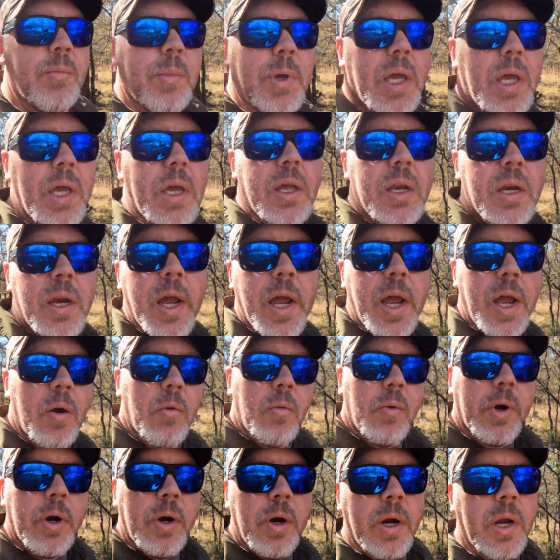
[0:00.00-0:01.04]
me an
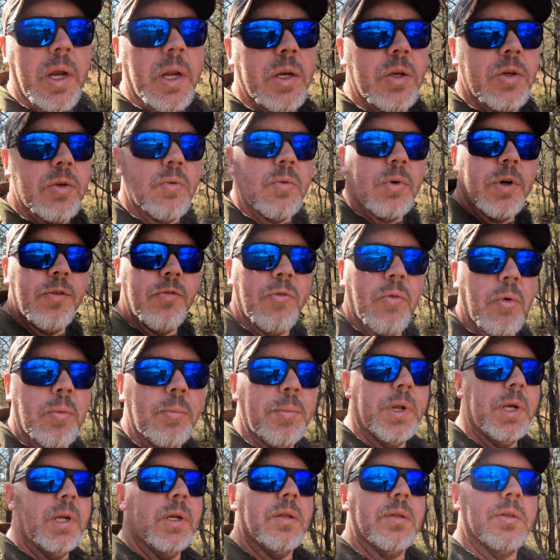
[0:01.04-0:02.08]
hour and 24
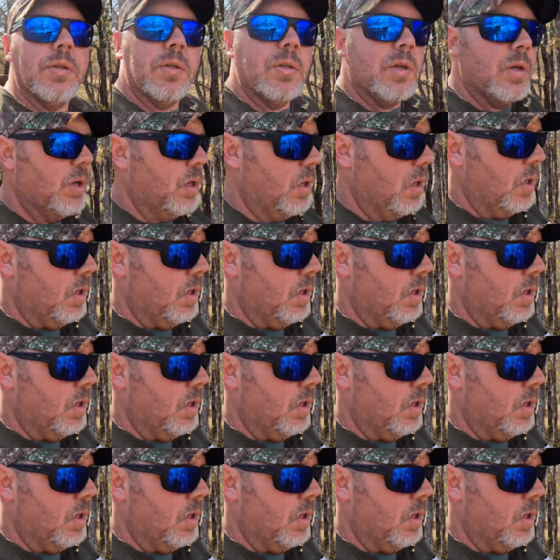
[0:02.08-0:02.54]
minutes,